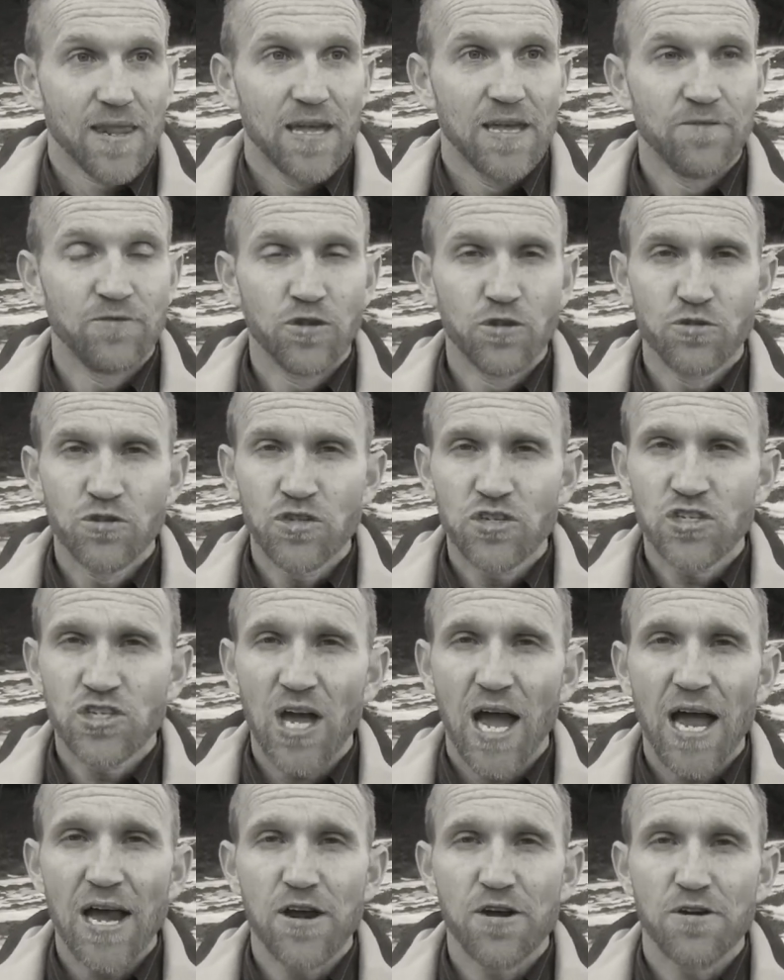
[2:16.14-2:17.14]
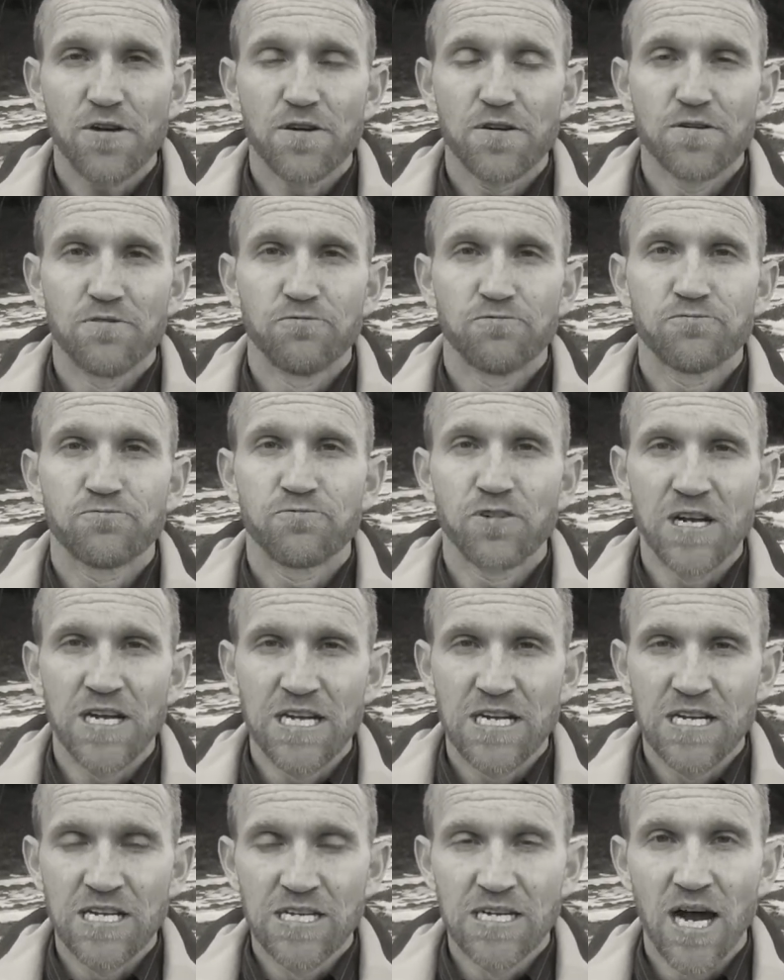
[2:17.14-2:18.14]
If you desire
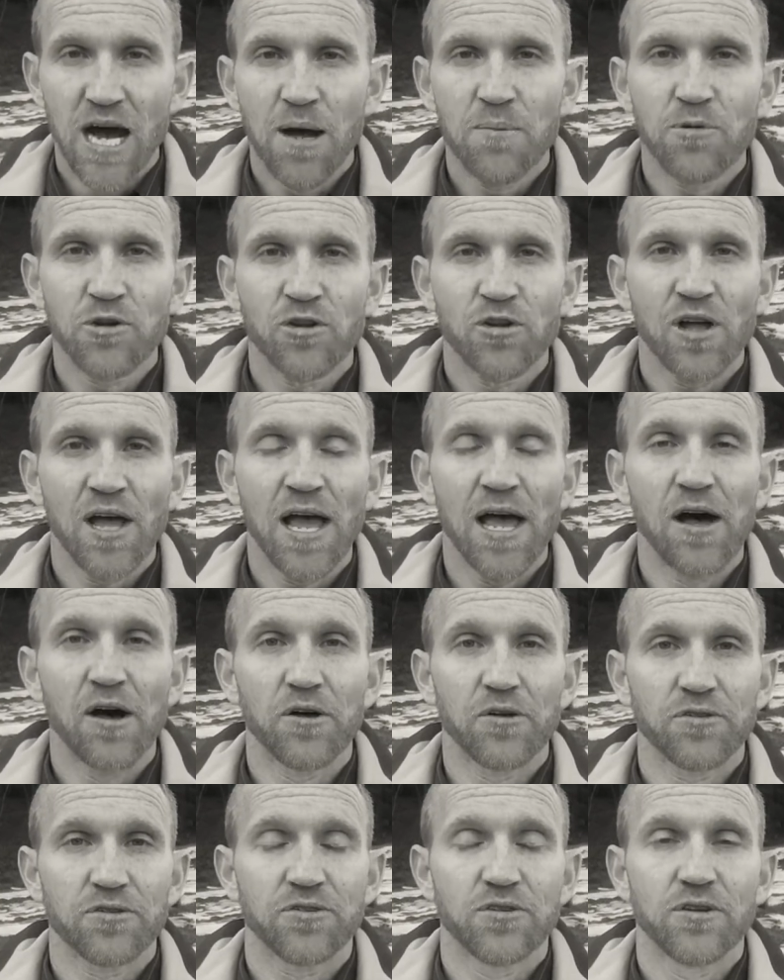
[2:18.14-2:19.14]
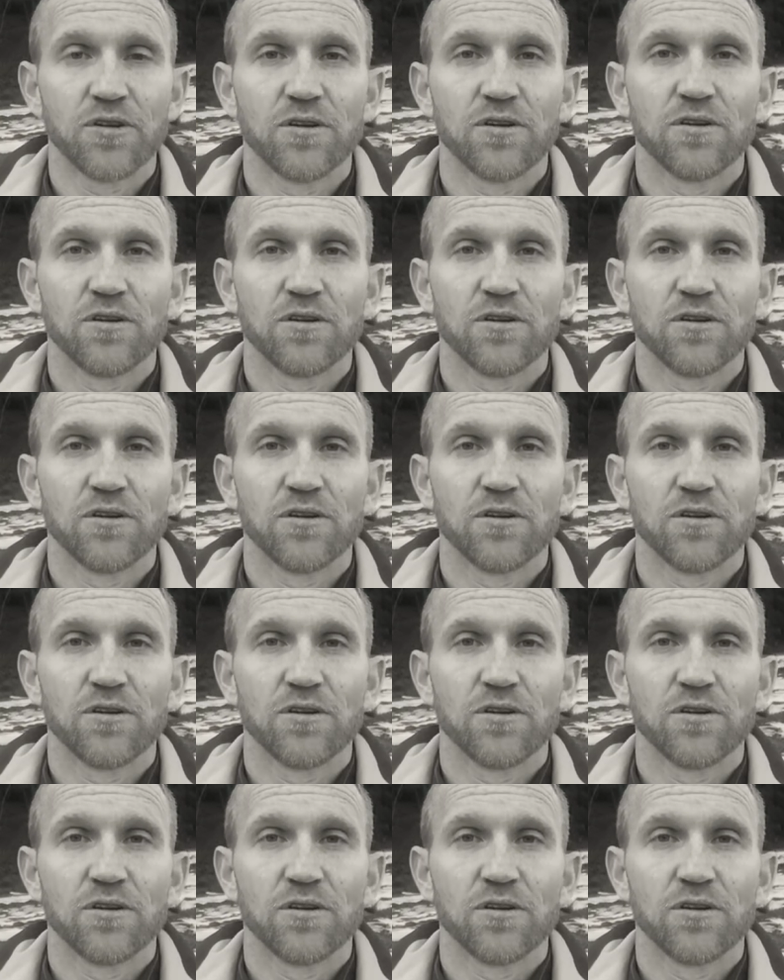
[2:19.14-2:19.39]
phenomenal health,